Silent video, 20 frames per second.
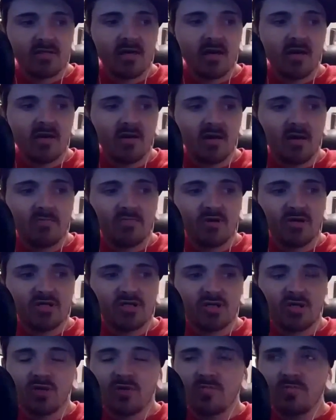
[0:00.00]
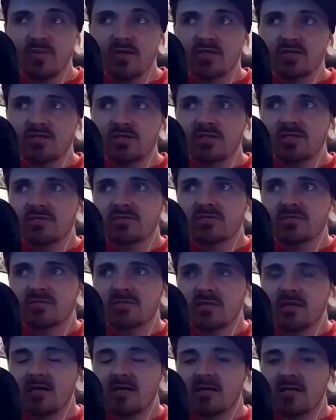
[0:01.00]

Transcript: I'm pretty sure Bungie's